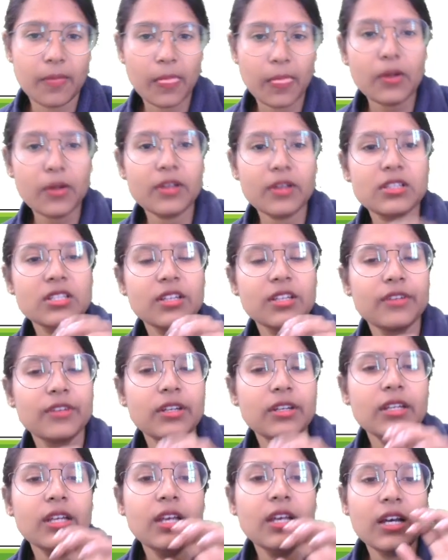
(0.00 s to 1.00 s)
Okay, so
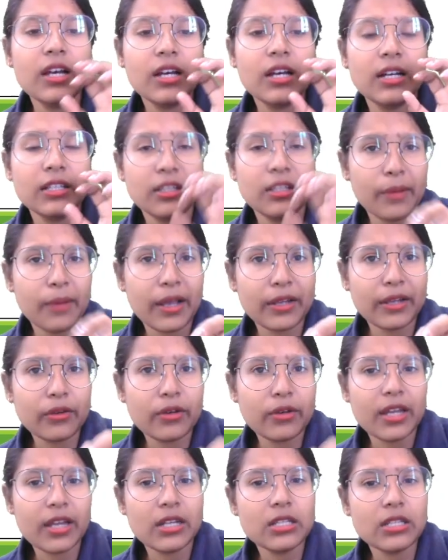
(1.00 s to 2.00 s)
generally the
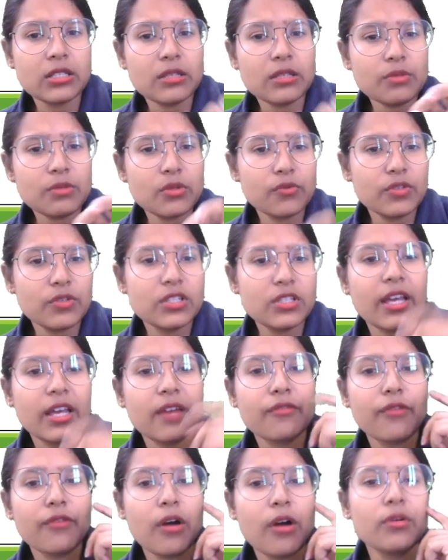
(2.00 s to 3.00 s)
microorganisms which are
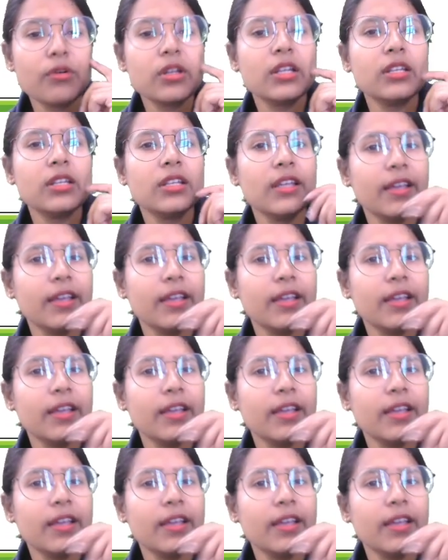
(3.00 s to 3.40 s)
found in the